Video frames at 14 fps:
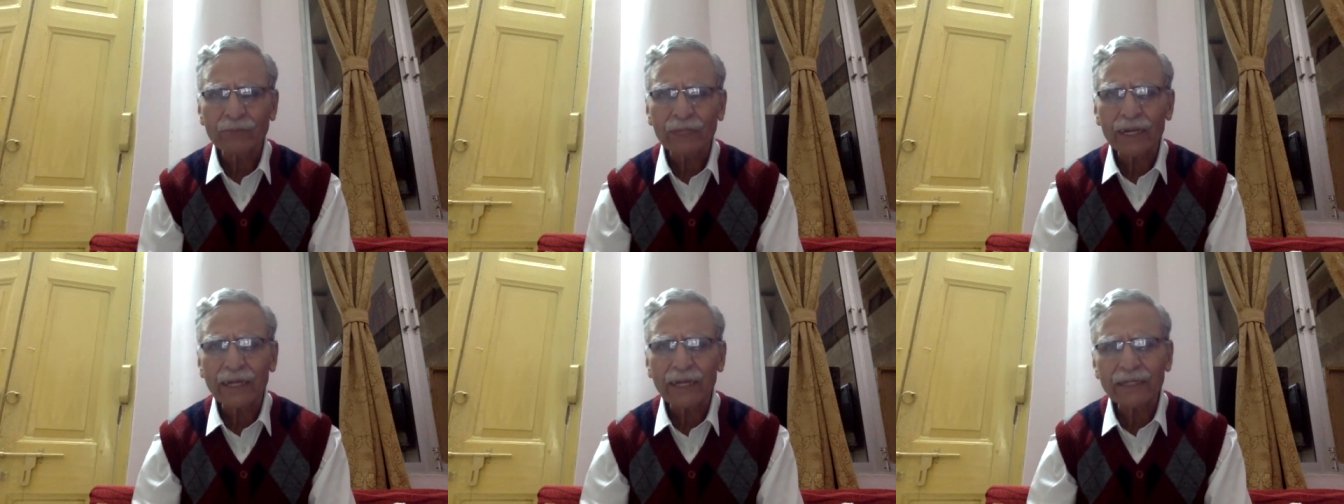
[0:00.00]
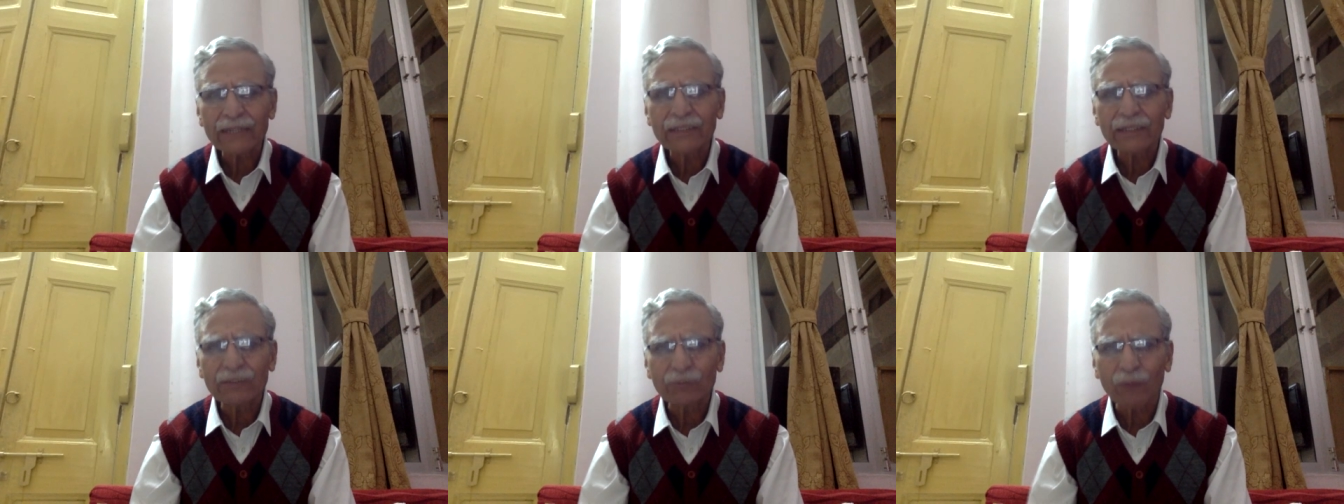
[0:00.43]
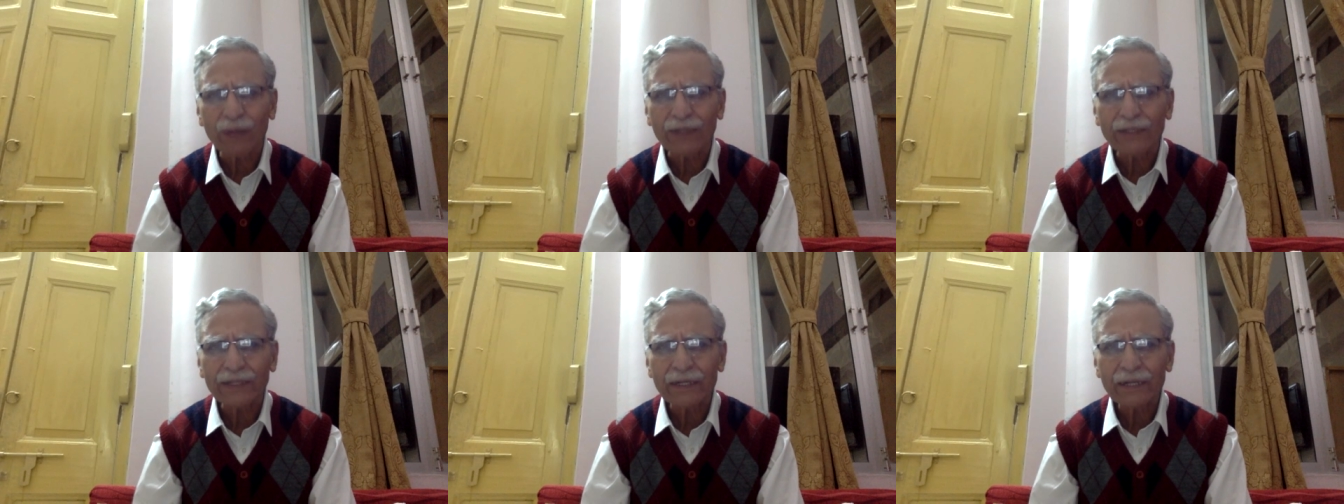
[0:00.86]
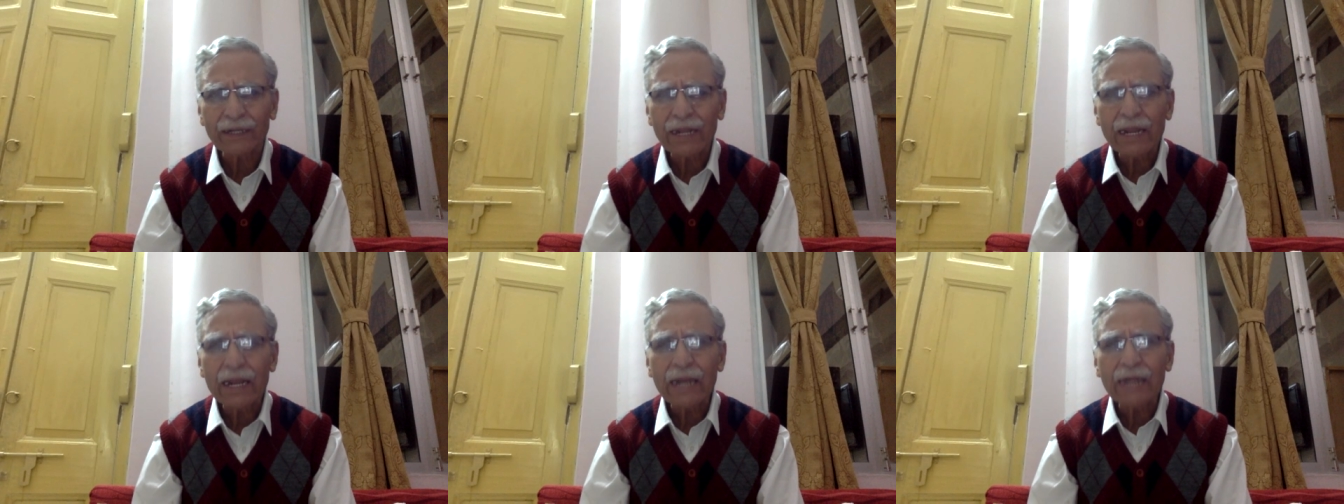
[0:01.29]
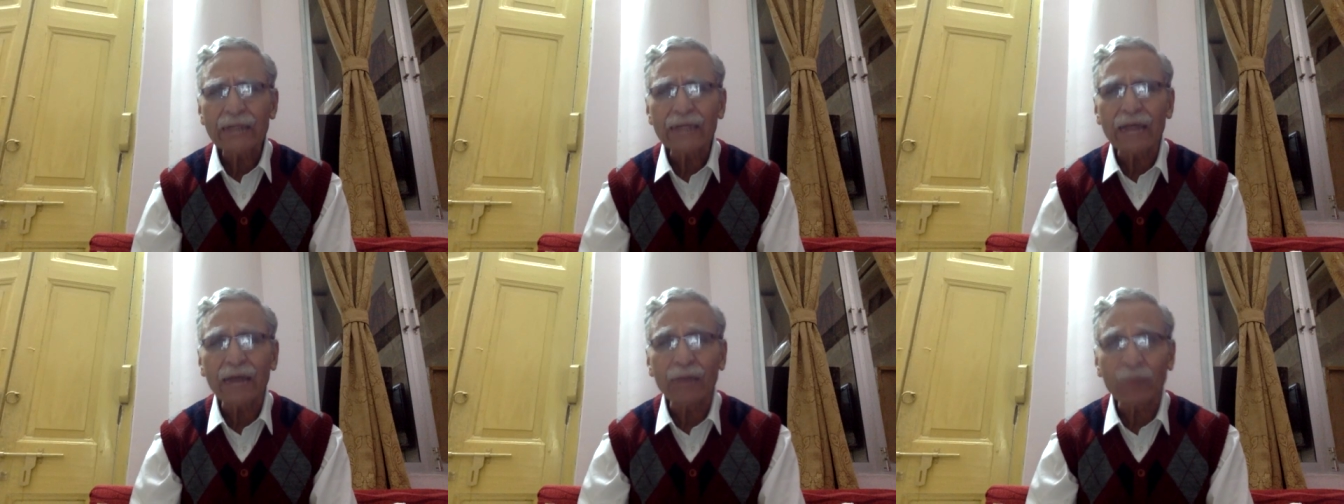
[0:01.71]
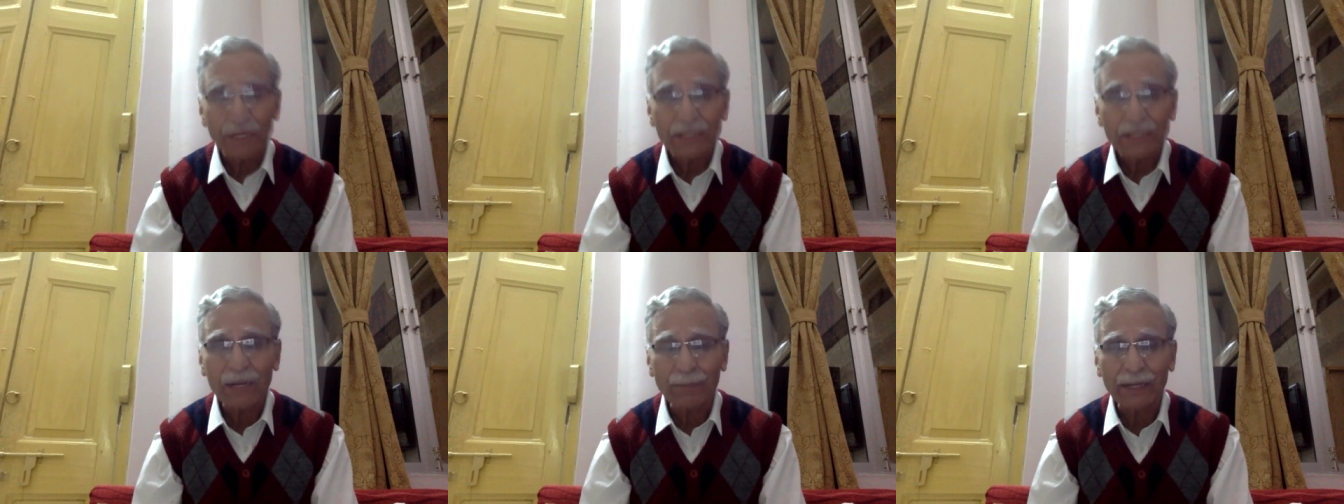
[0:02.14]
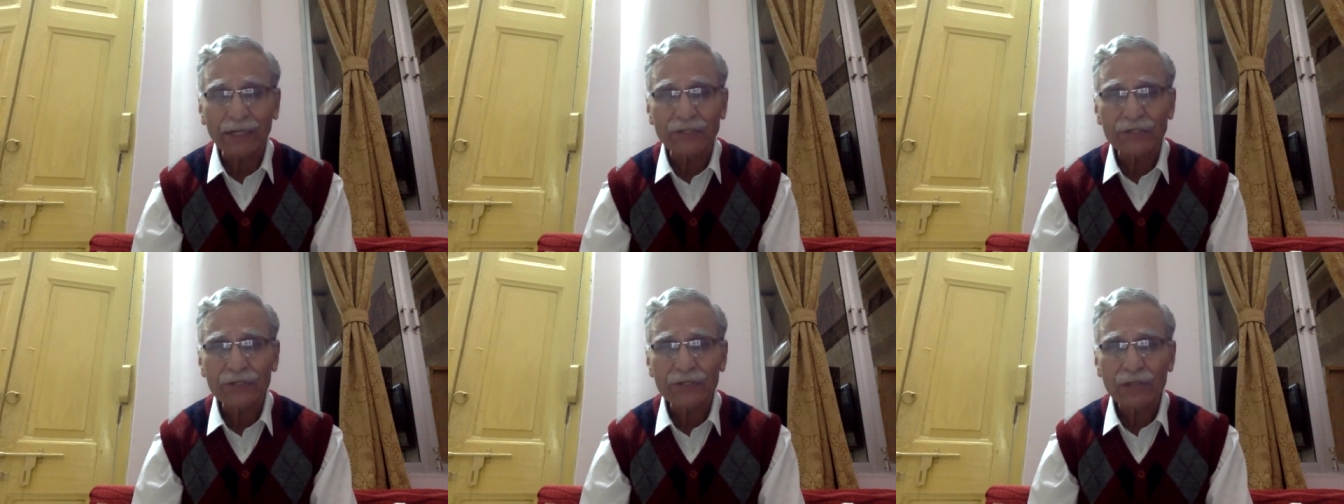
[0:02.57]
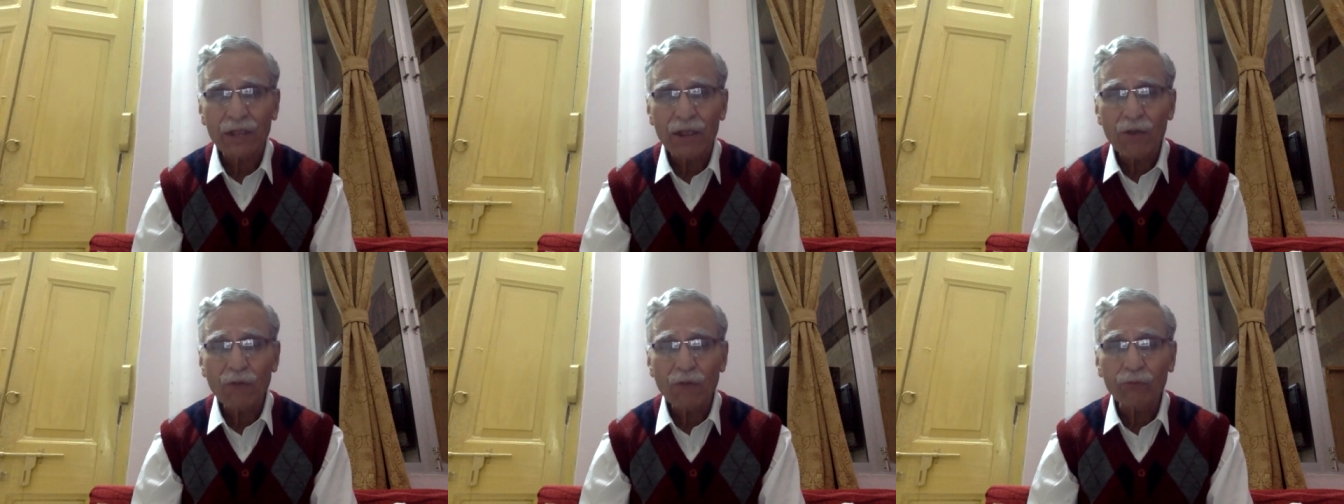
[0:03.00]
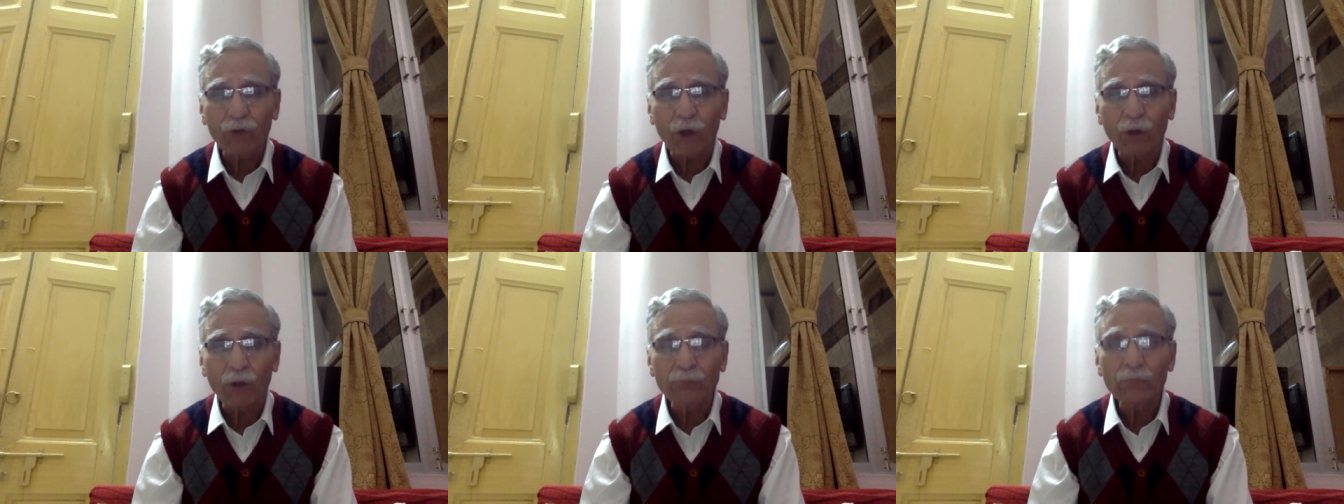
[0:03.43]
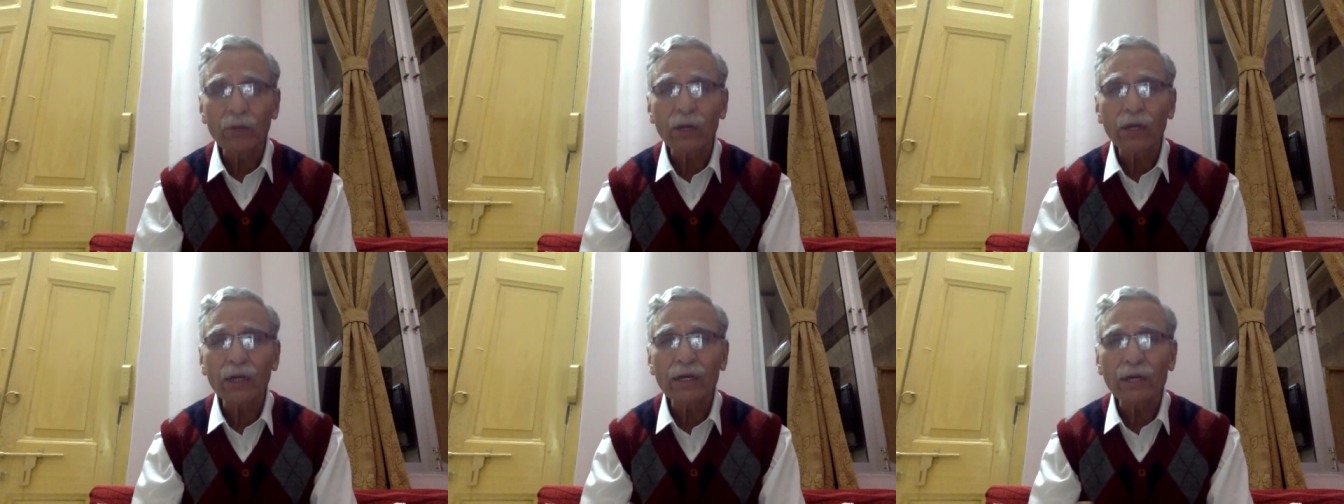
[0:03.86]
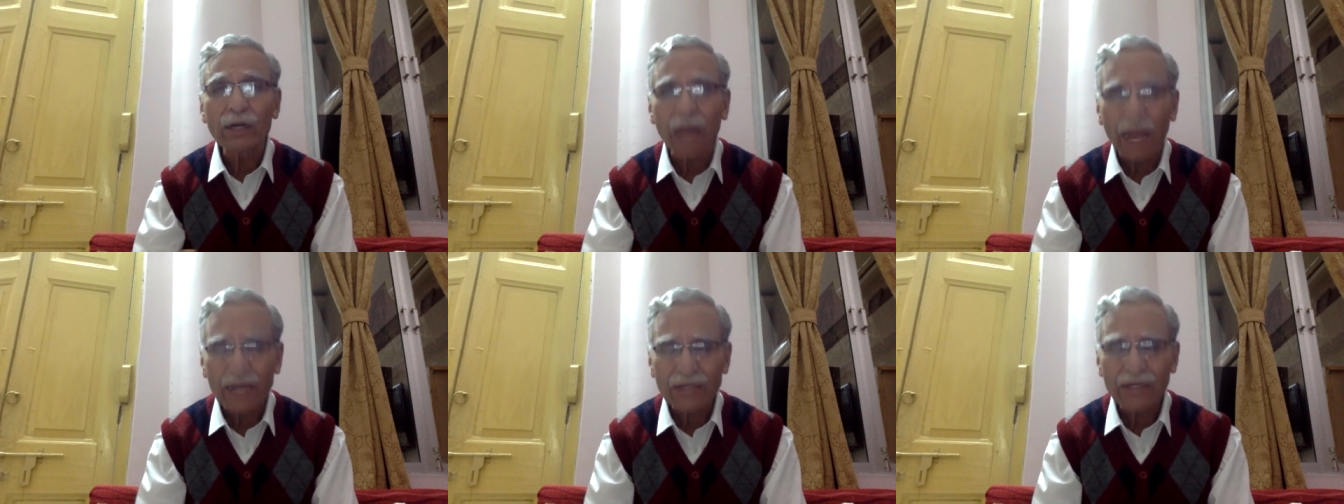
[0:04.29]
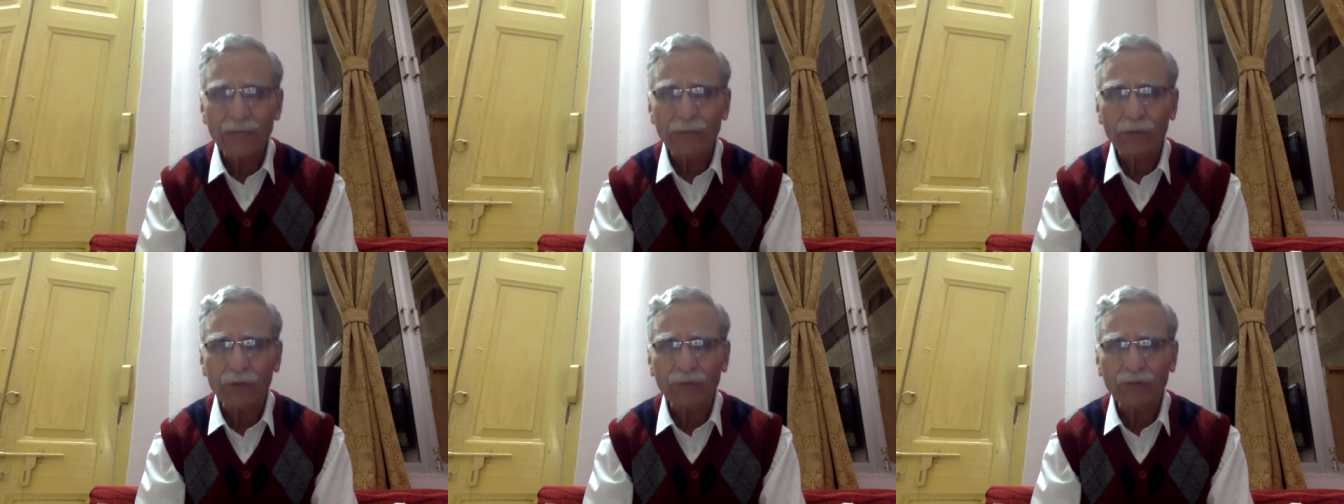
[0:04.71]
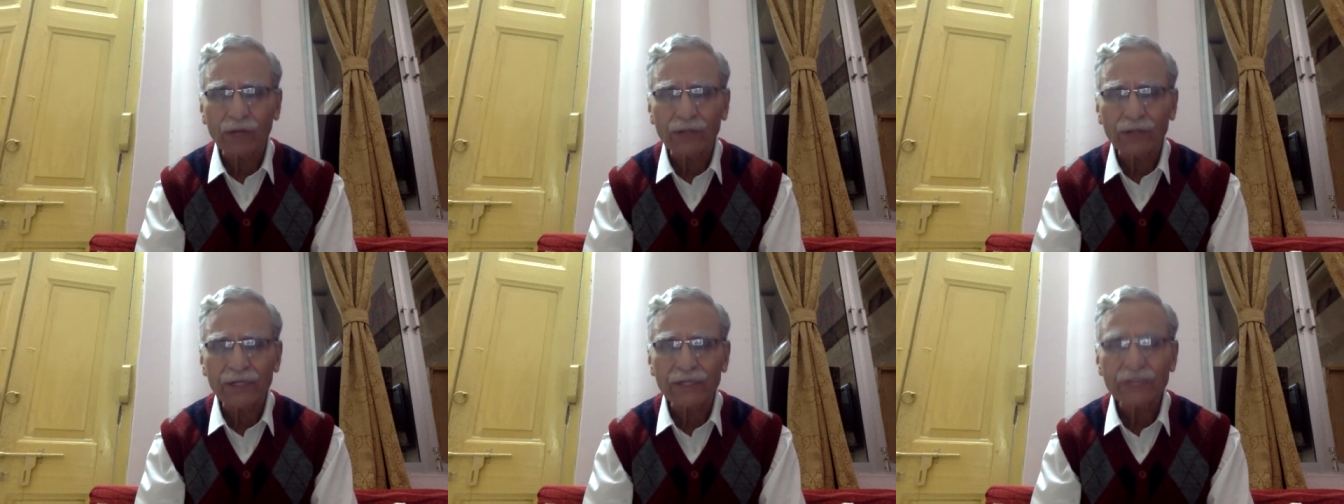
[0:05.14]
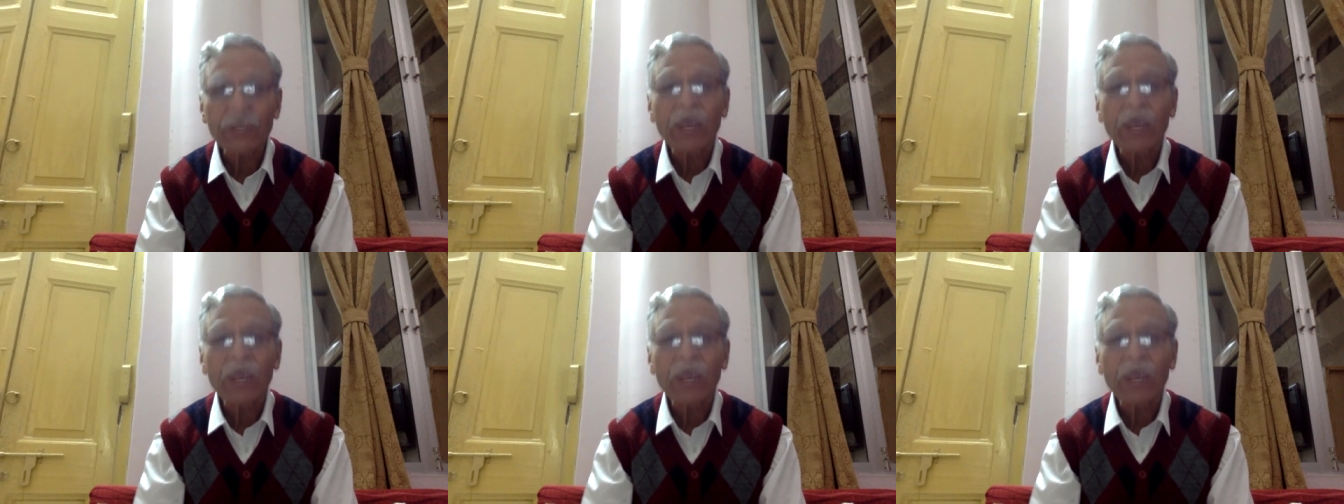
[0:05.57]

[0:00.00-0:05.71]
It has invited diverse comments from a large number of countries,